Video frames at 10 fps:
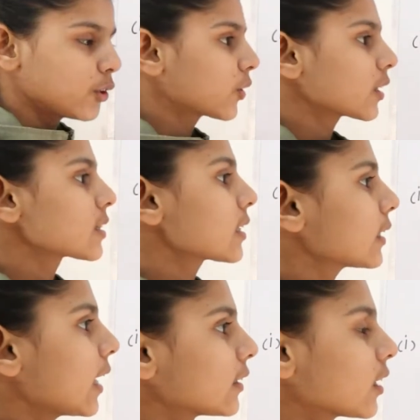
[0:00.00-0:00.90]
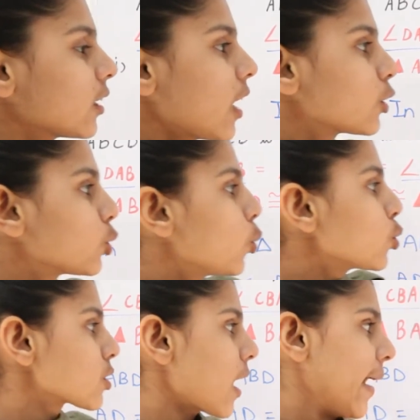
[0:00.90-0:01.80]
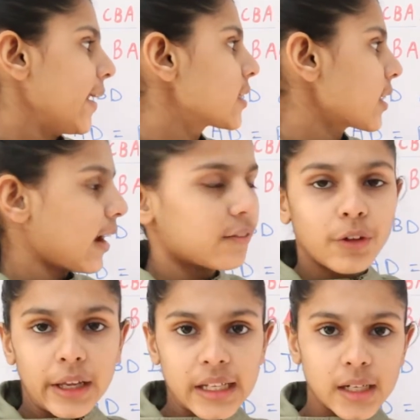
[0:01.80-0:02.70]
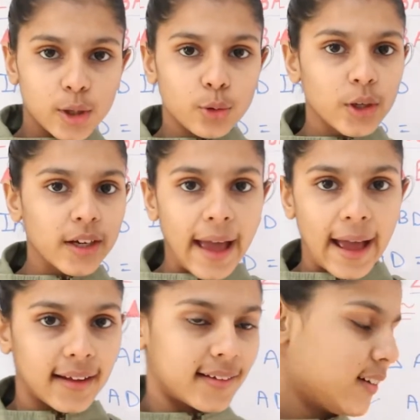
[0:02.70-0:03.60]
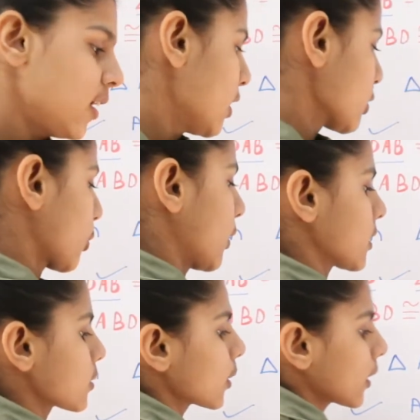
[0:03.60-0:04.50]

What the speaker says: You can see that there are two sides and one included angle. So hence we